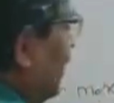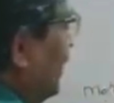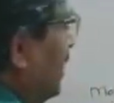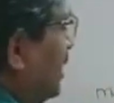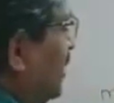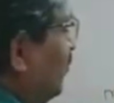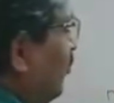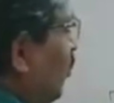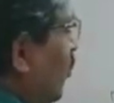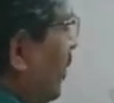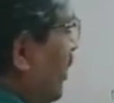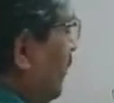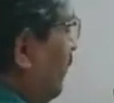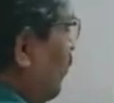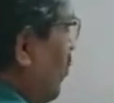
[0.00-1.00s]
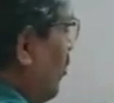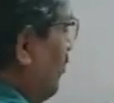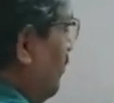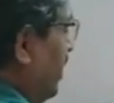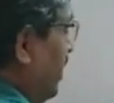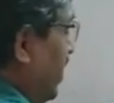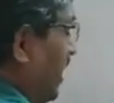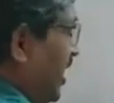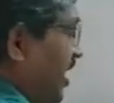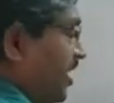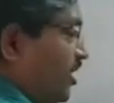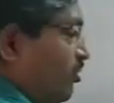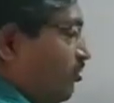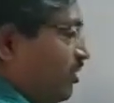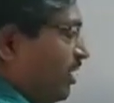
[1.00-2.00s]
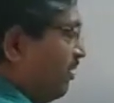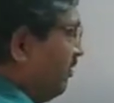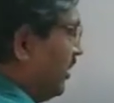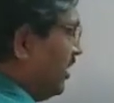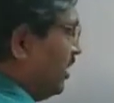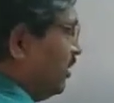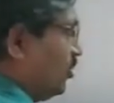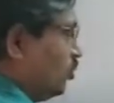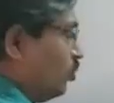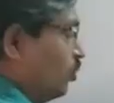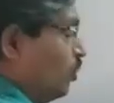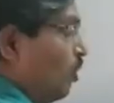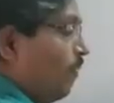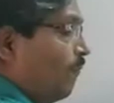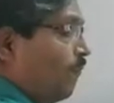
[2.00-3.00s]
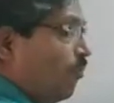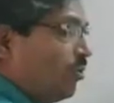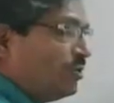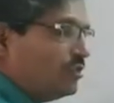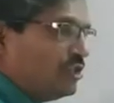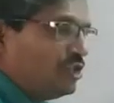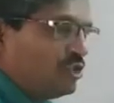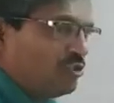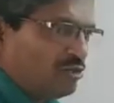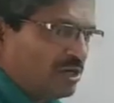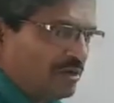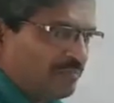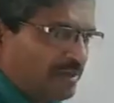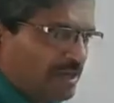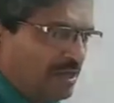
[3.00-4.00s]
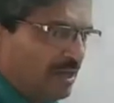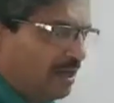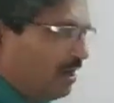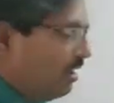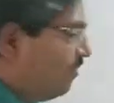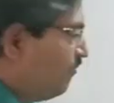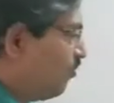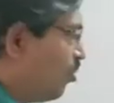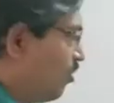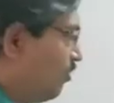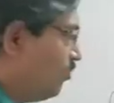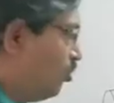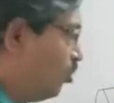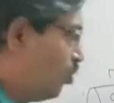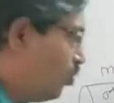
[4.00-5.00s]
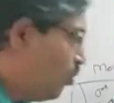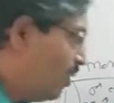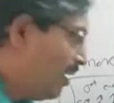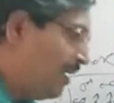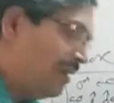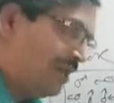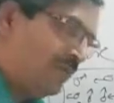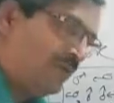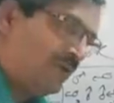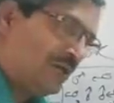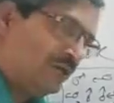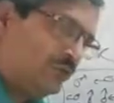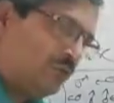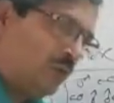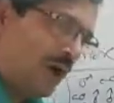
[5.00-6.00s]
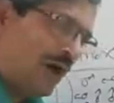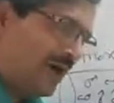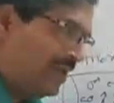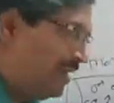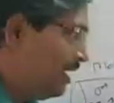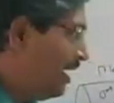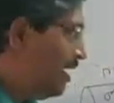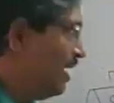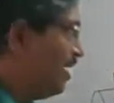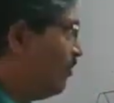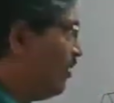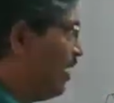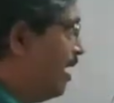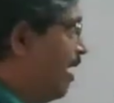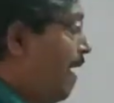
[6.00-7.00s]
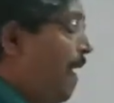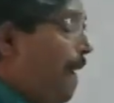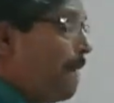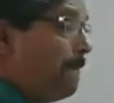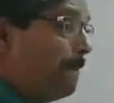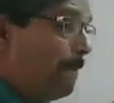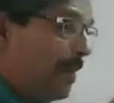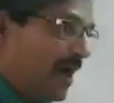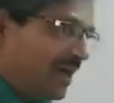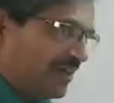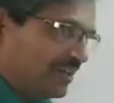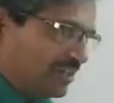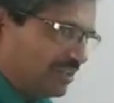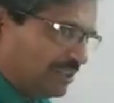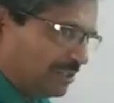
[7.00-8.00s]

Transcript: is flowing from negative terminal to positive terminal, from lower level to higher level. But